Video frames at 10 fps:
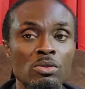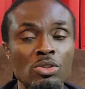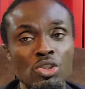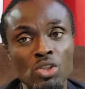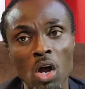
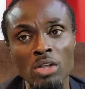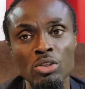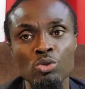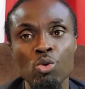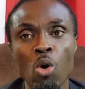start to
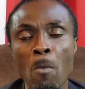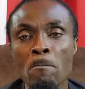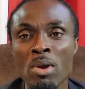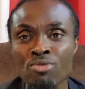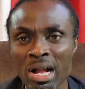do
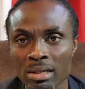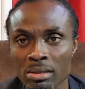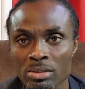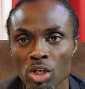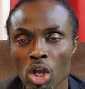
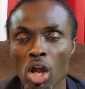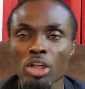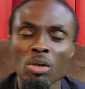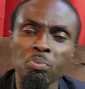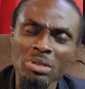miracles,
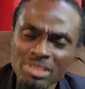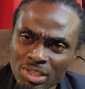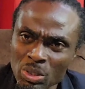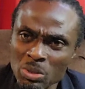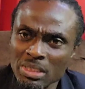the
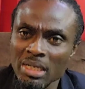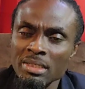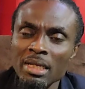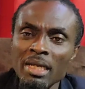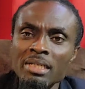
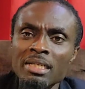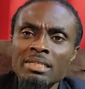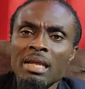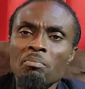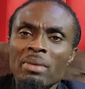persecution did
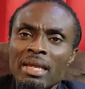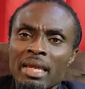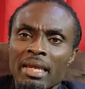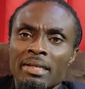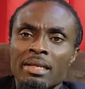not
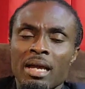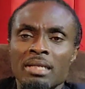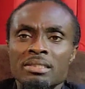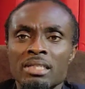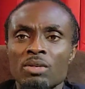begin
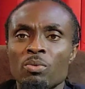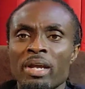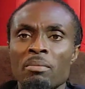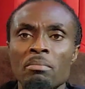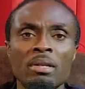until
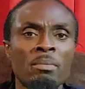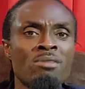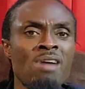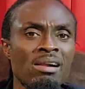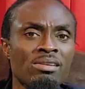when the
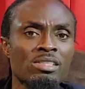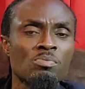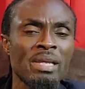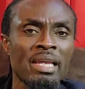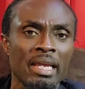miracles
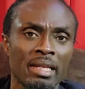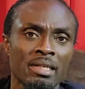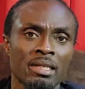began.